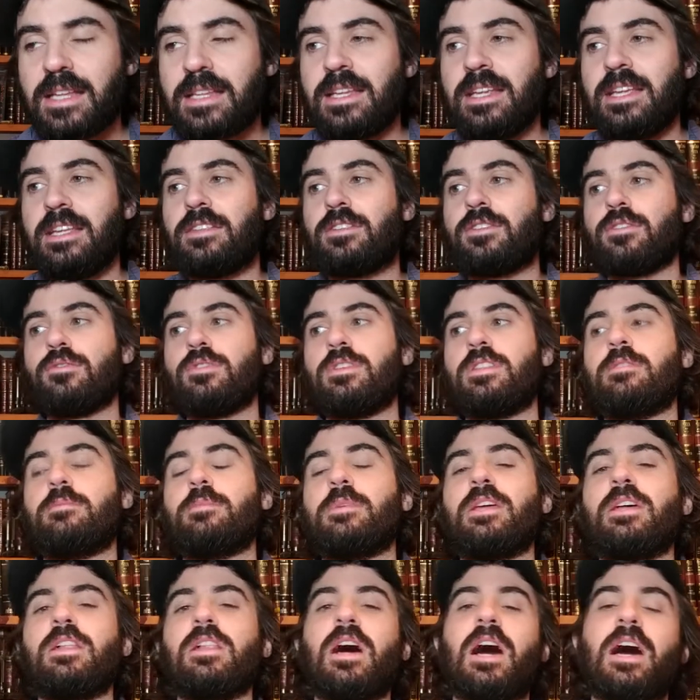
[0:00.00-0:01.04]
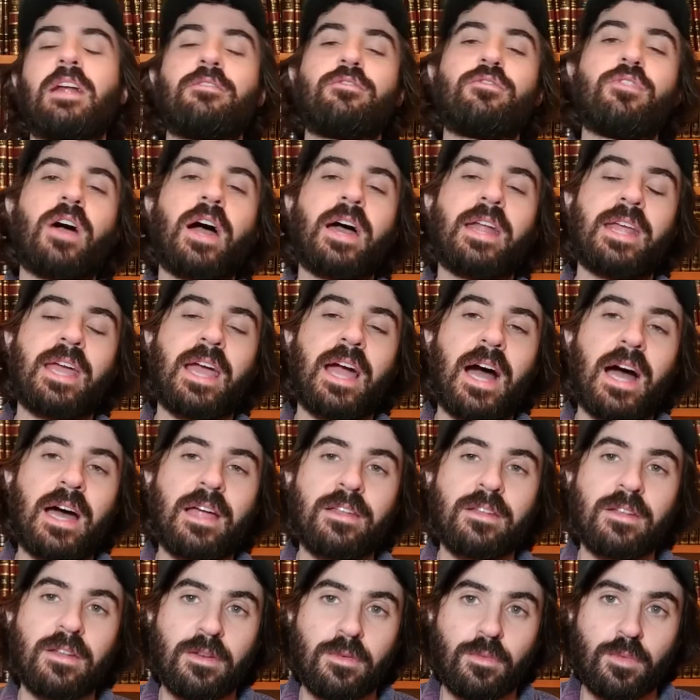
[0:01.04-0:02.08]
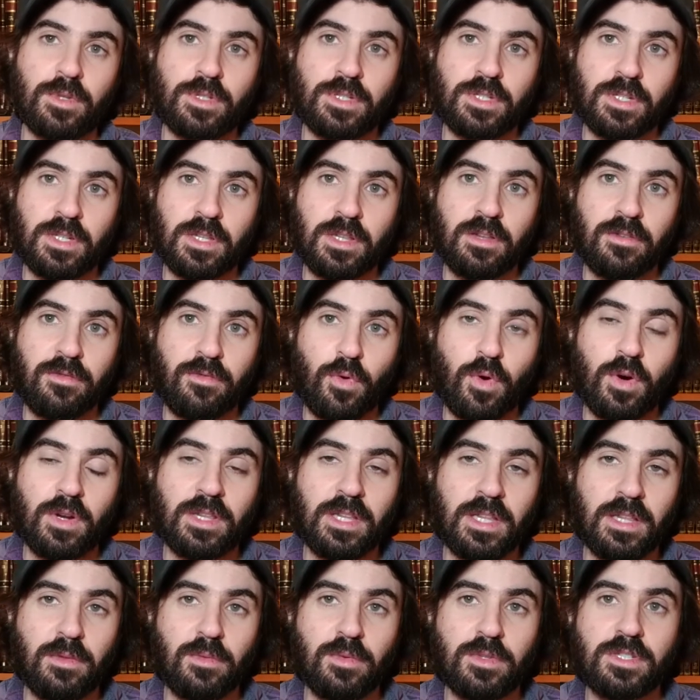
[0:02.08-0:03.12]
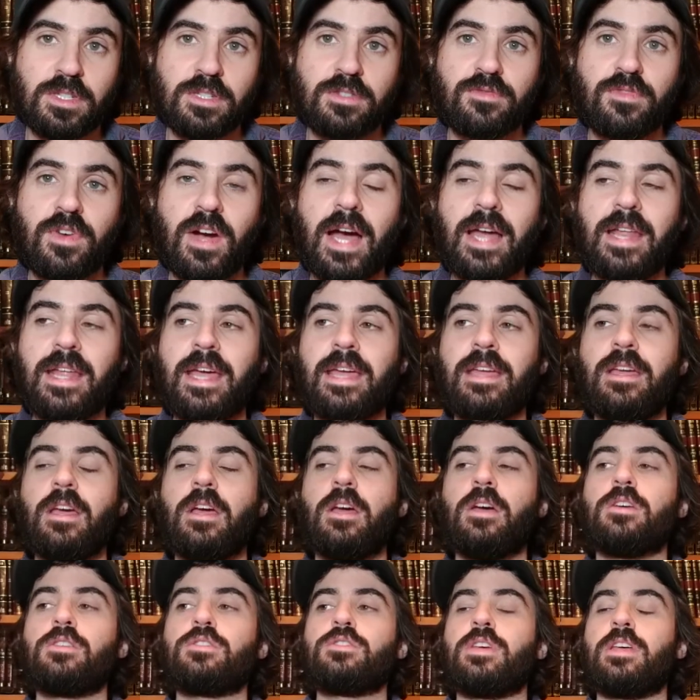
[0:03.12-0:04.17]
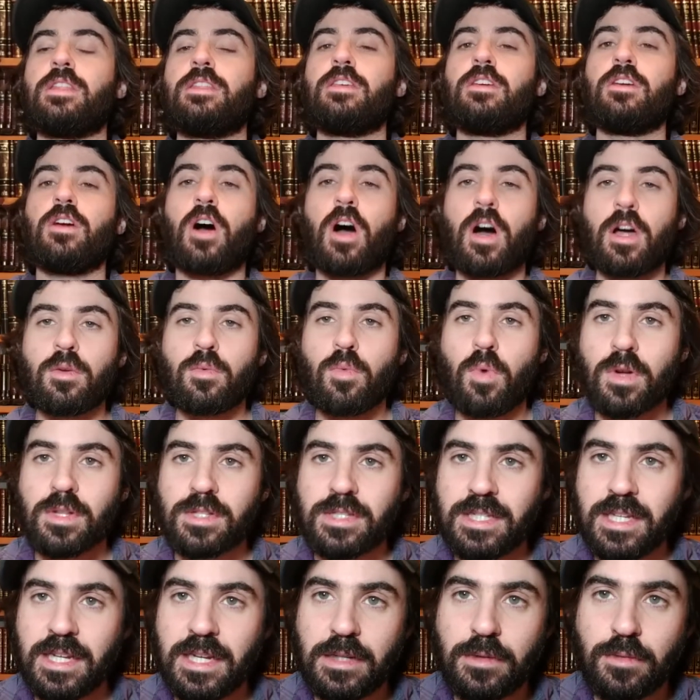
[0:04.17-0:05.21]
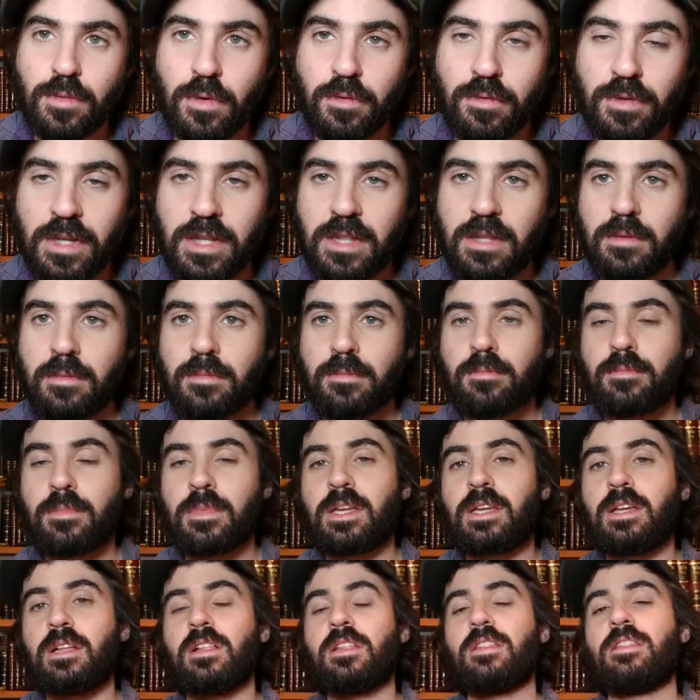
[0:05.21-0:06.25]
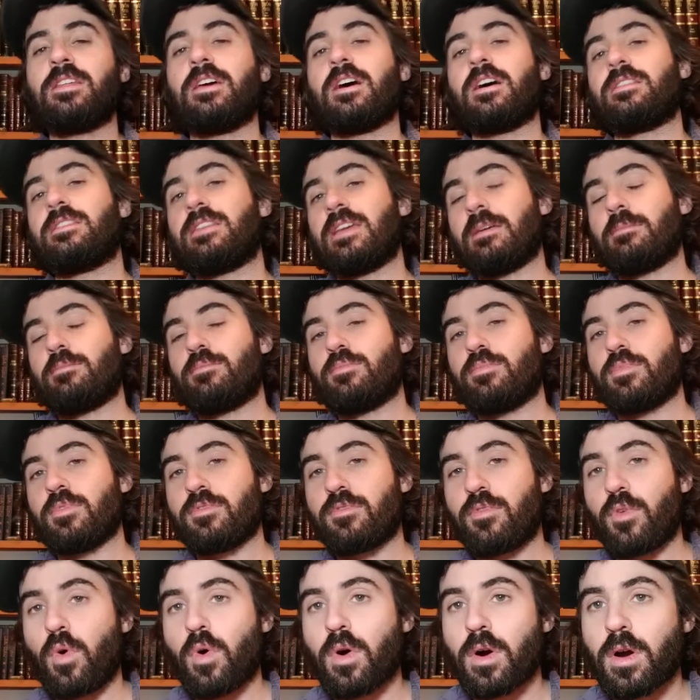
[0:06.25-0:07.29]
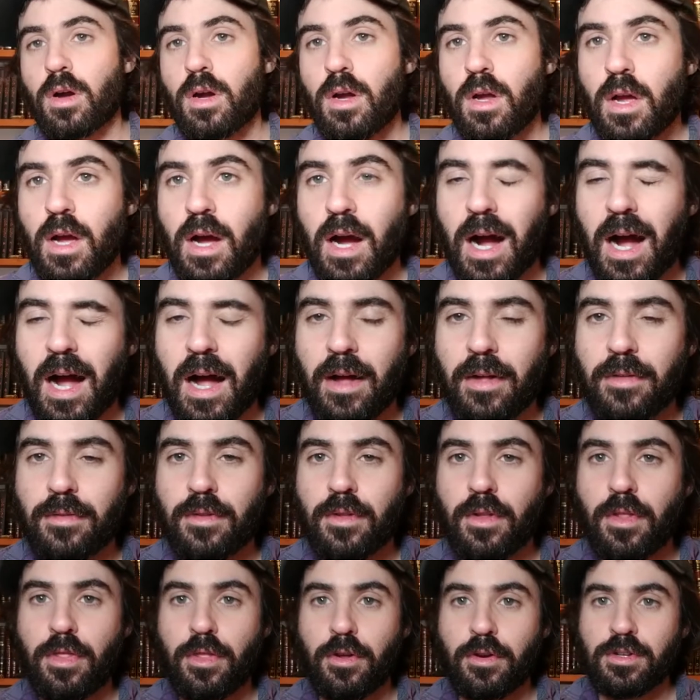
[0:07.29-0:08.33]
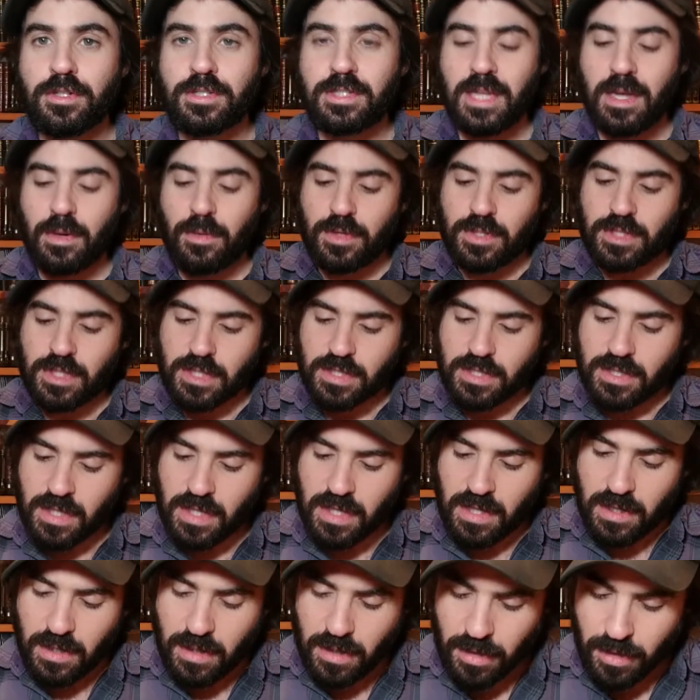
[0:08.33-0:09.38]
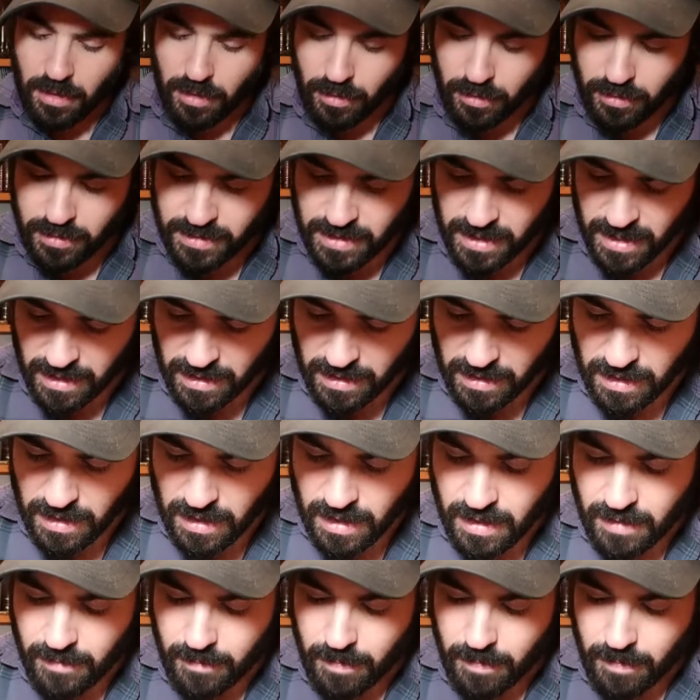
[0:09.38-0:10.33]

need to read the Megillah on Friday, on which is the 14th, which is Friday, so then the unwalled cities will read the Megillah a day before on Thursday, which is the 13th.